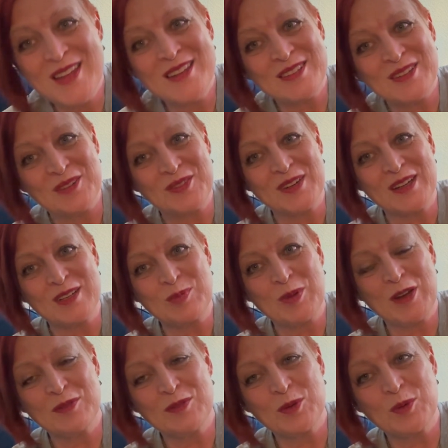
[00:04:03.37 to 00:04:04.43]
Don't forget to pray
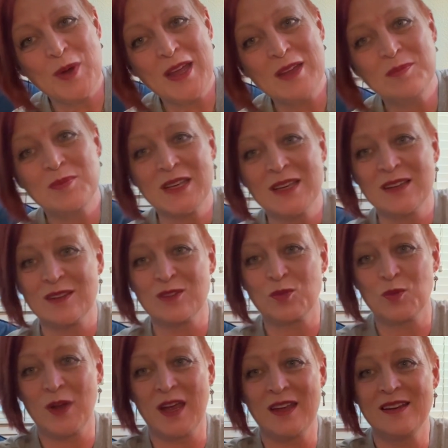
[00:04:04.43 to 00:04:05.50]
for Red, because
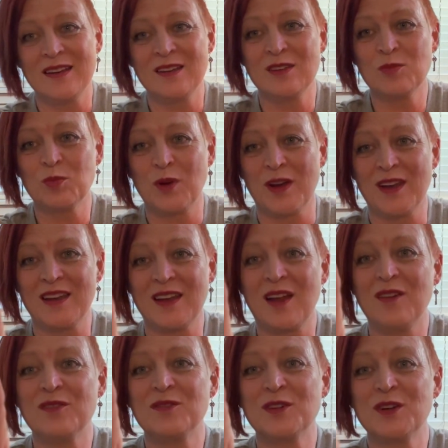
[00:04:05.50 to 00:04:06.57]
Red is praying
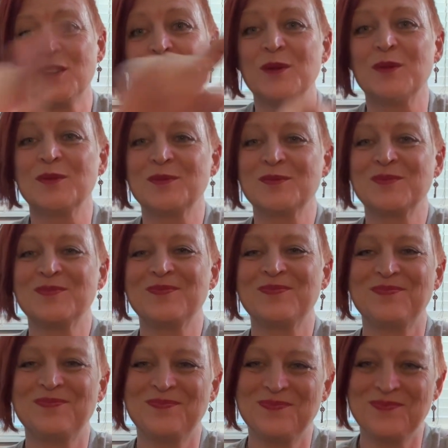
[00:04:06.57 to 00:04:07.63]
for you.
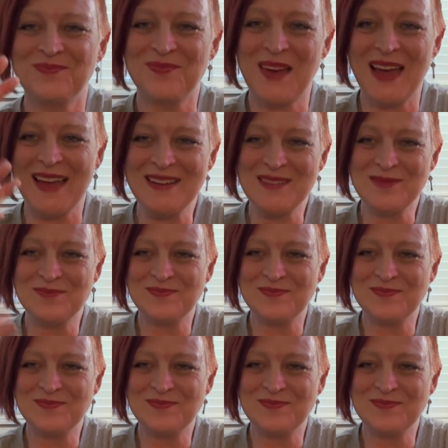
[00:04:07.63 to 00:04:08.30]
Bye.